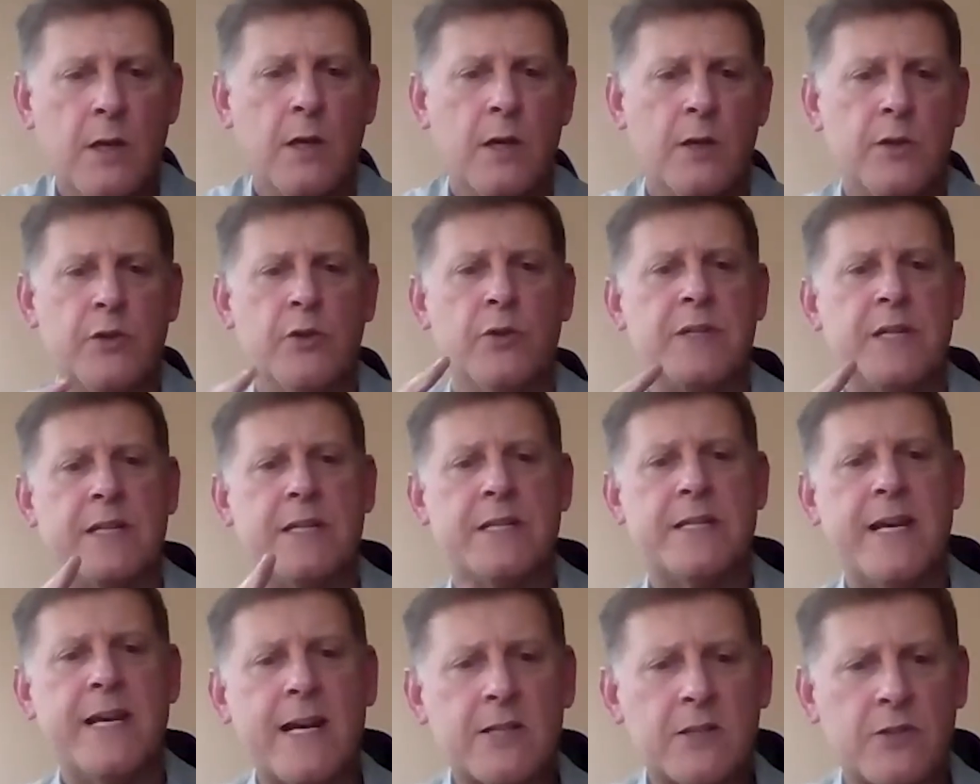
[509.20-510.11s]
your
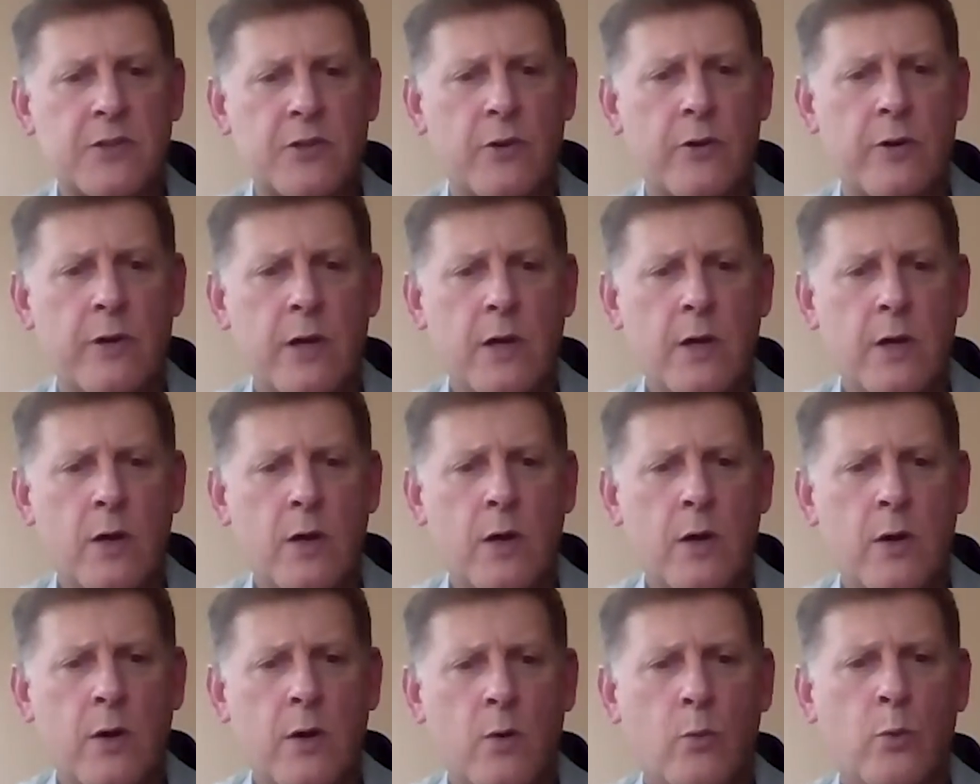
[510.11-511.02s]
detector
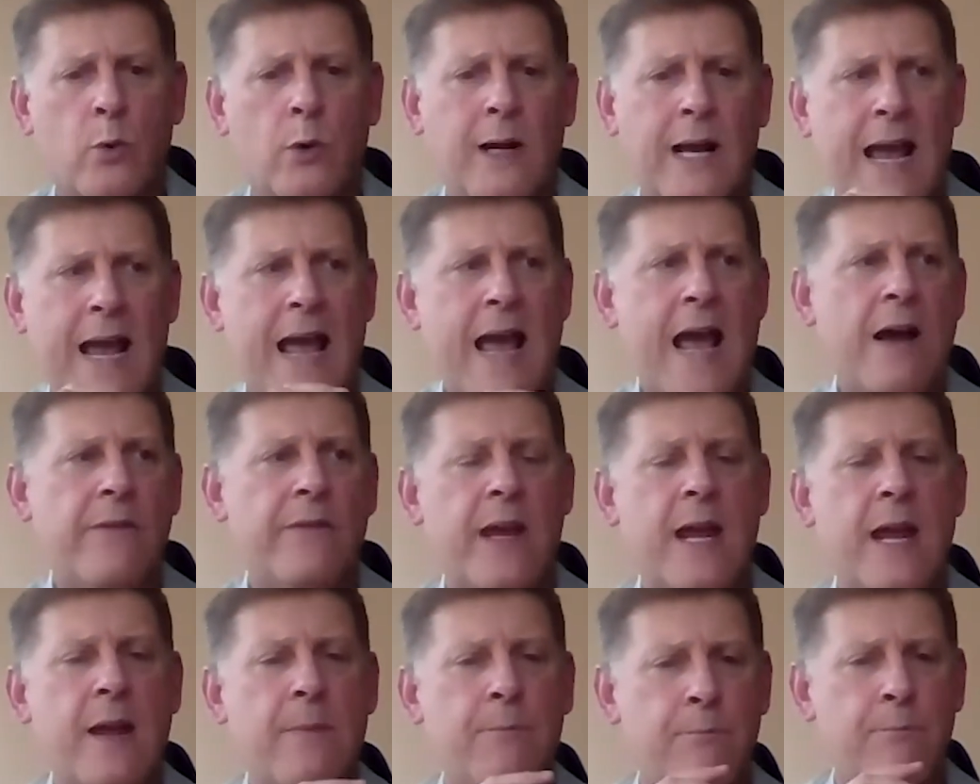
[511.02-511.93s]
will have
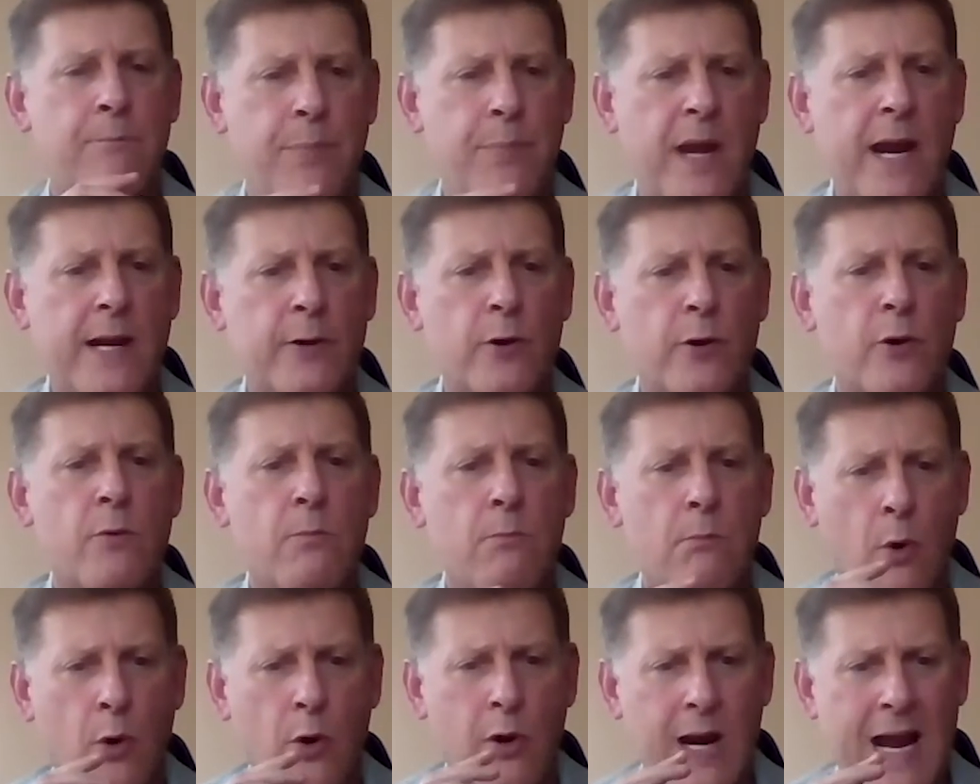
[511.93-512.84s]
a better,
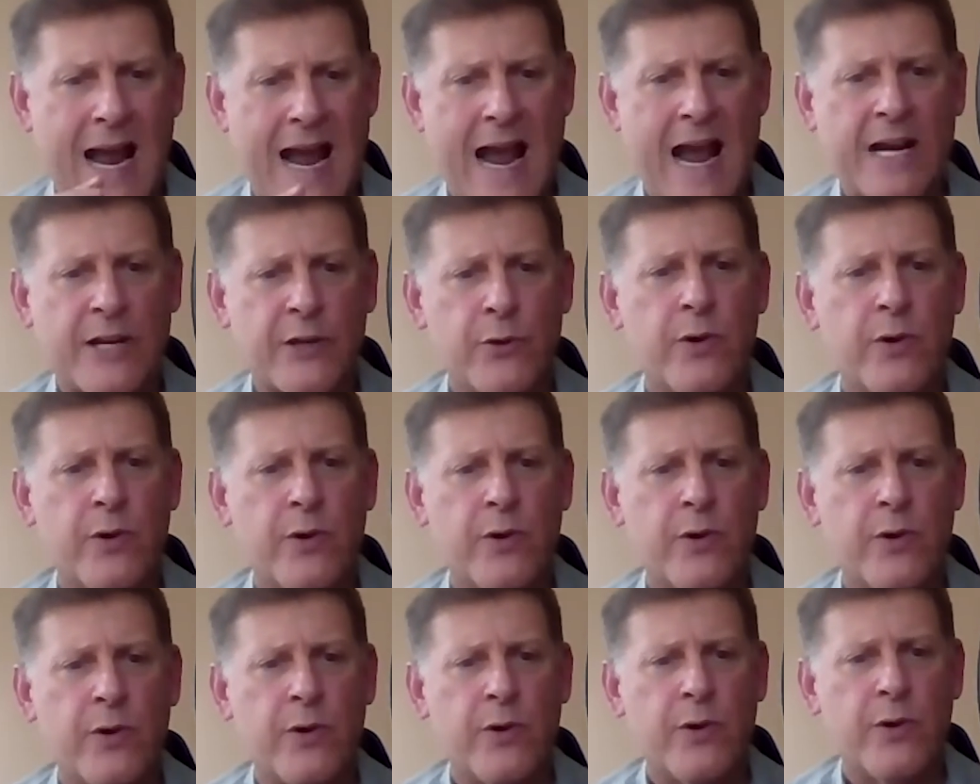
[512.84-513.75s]
more accurate
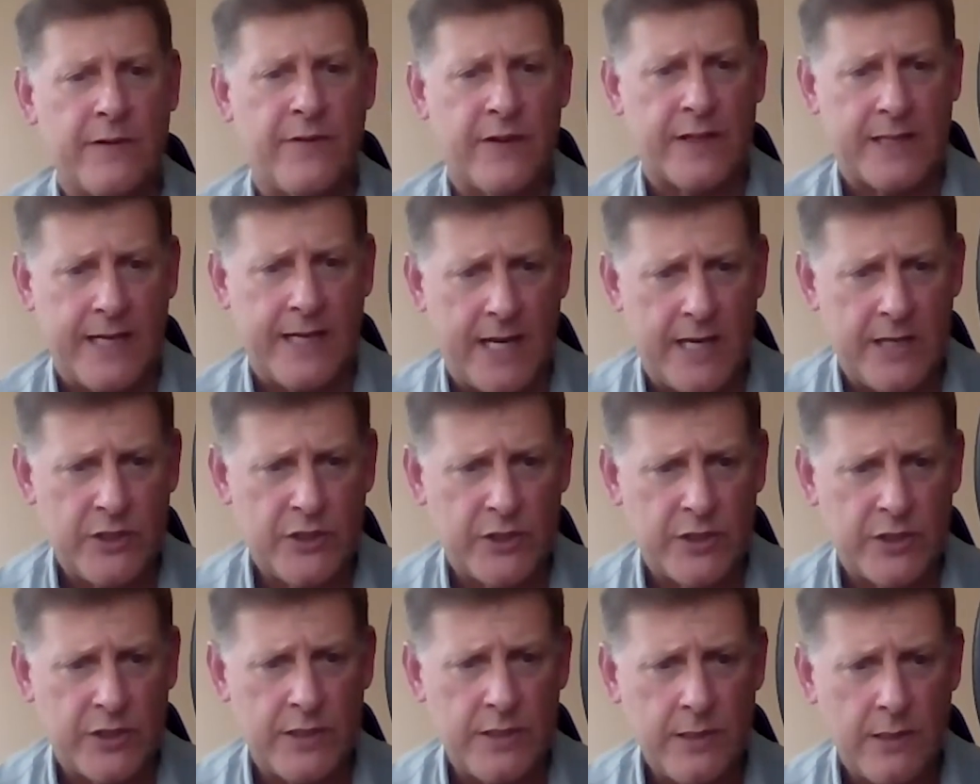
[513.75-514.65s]

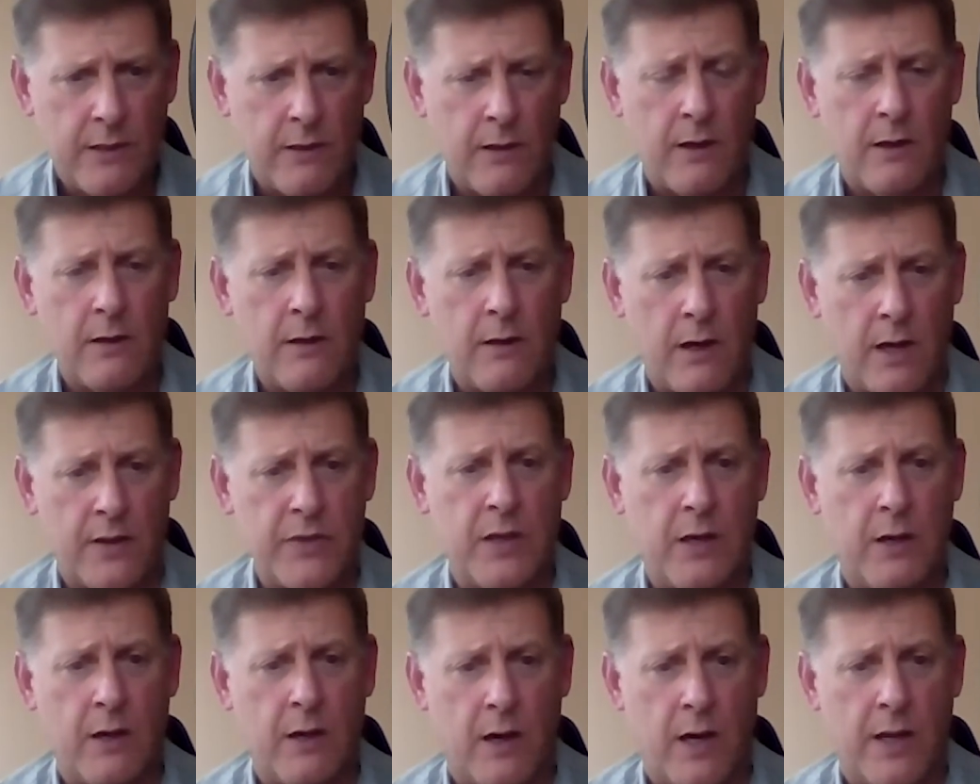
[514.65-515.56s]
identification on
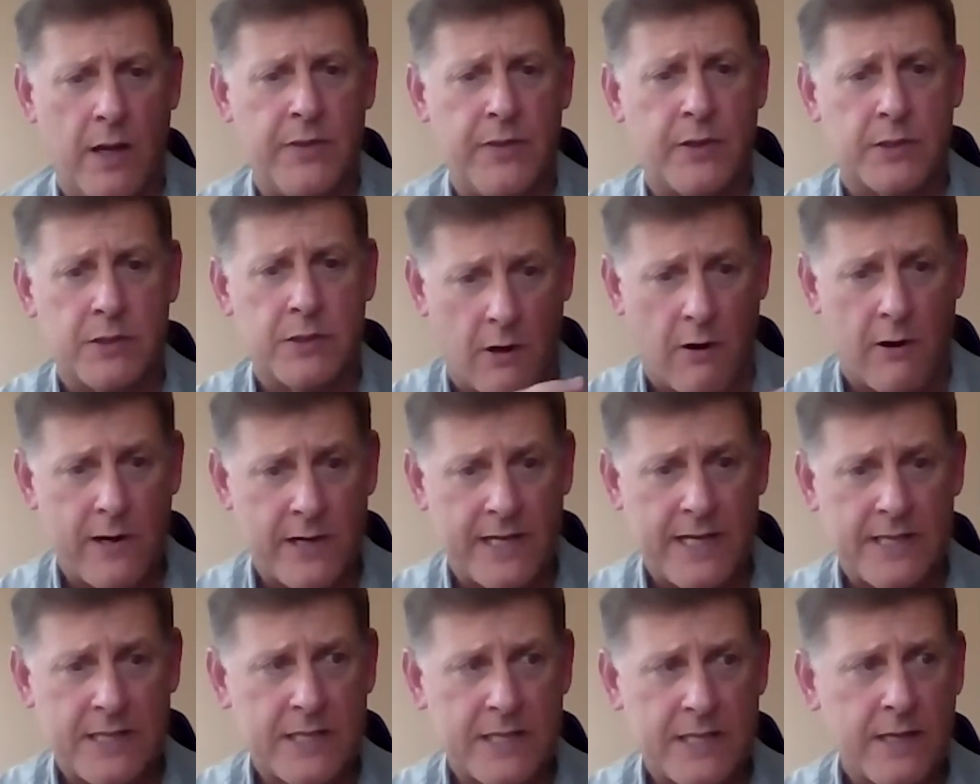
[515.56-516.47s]
the
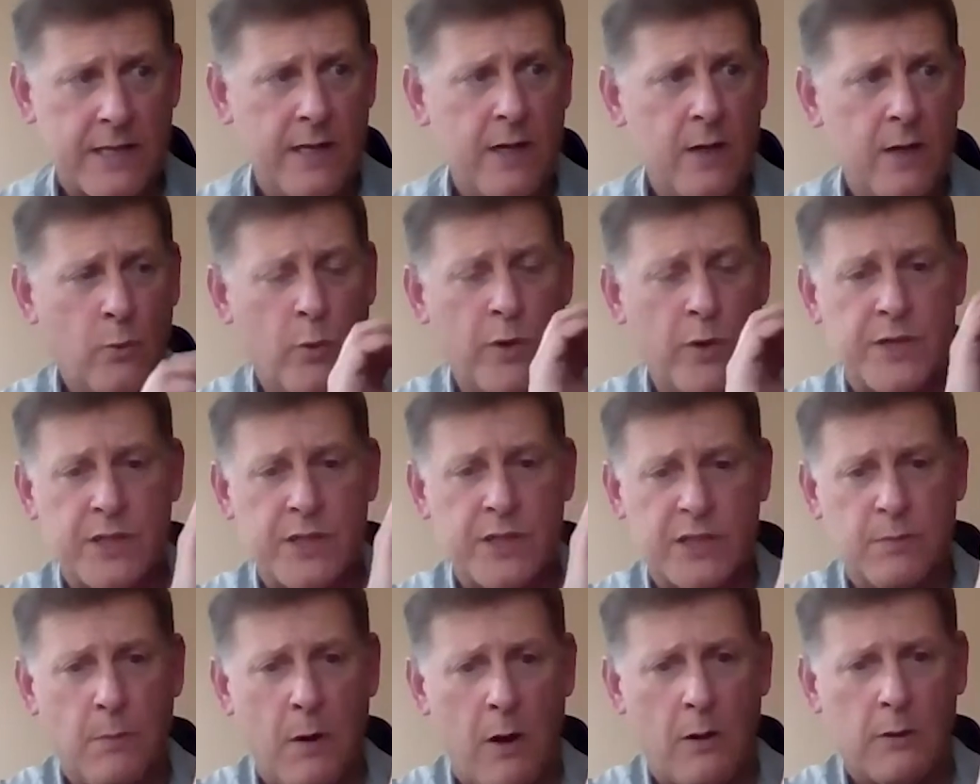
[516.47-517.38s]
target with a
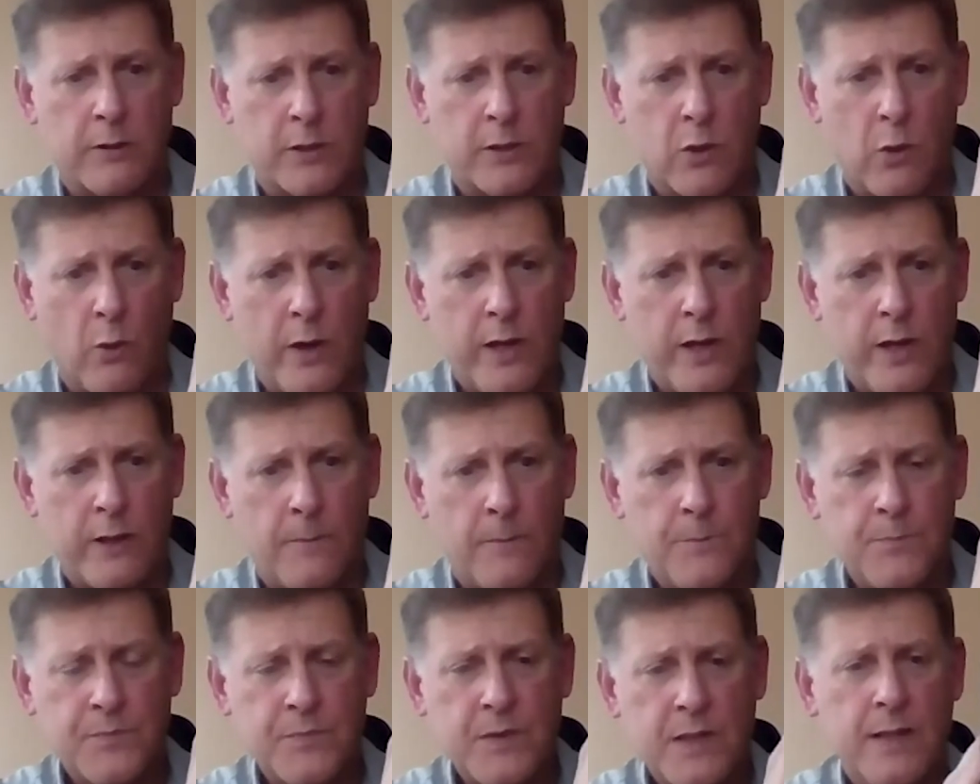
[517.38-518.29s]
smaller coil,
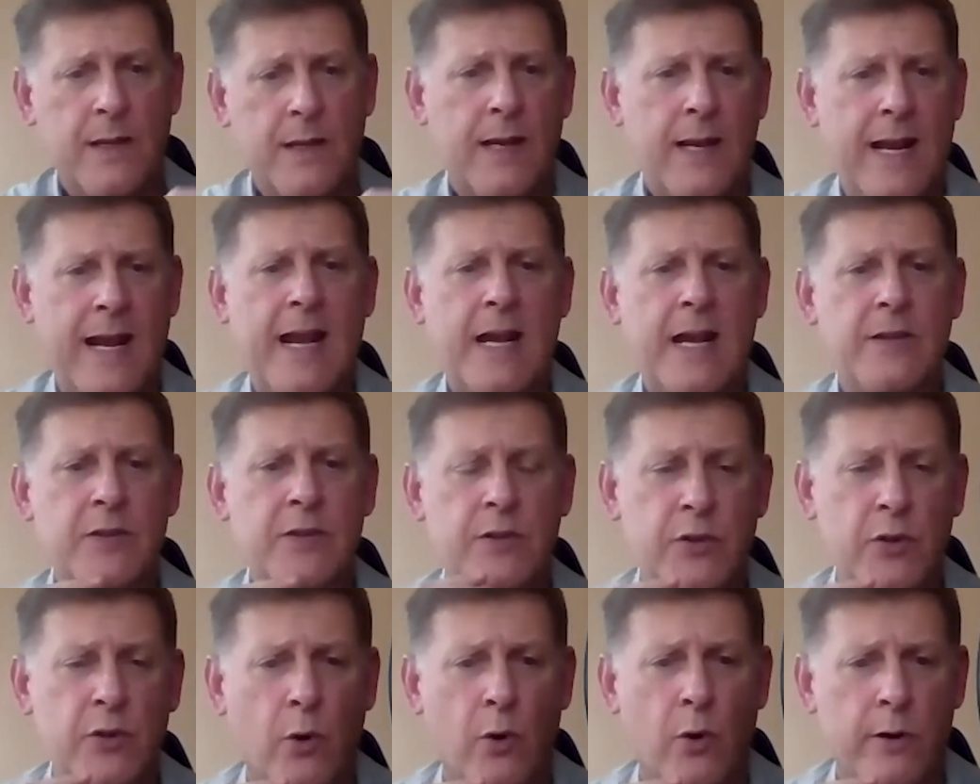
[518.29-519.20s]
and
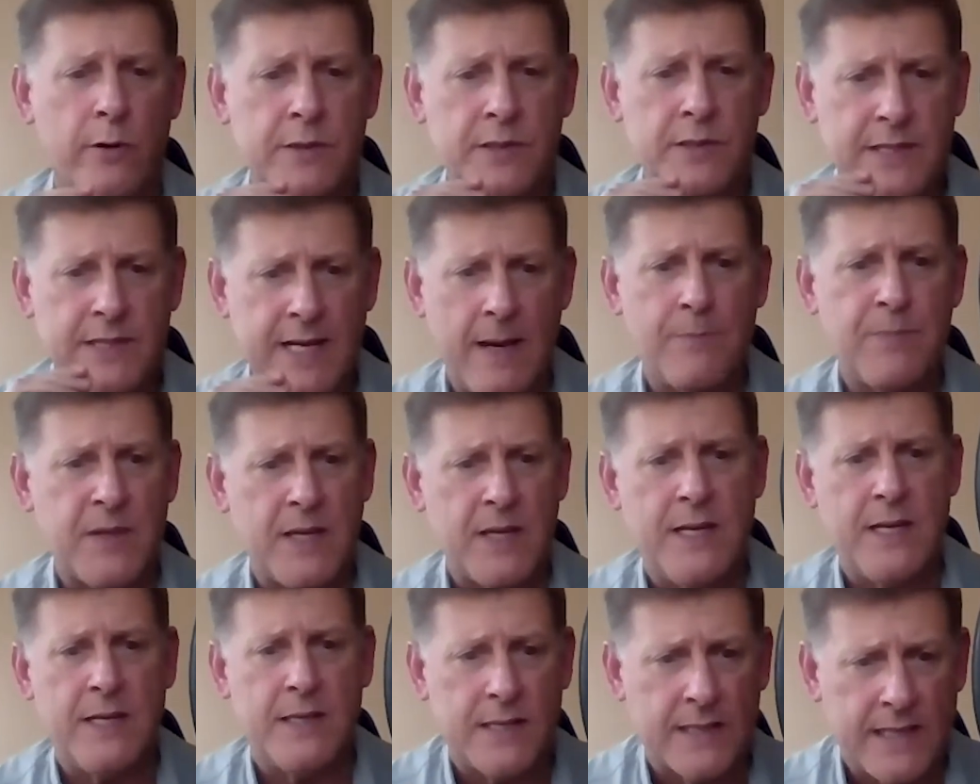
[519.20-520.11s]
your depth
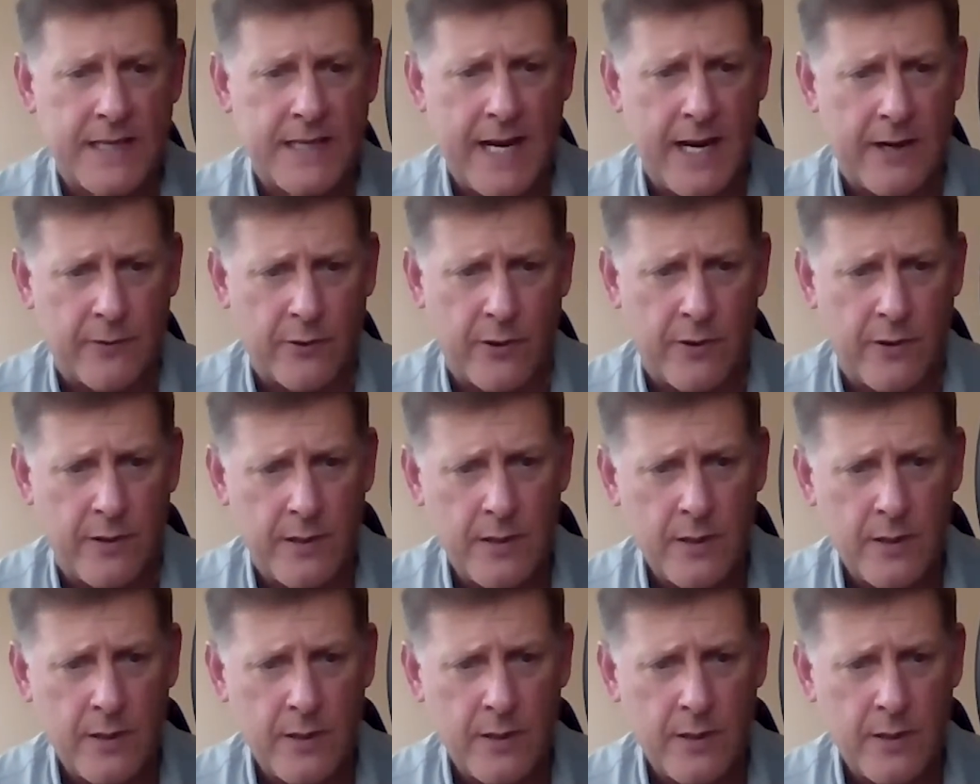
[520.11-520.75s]
indicator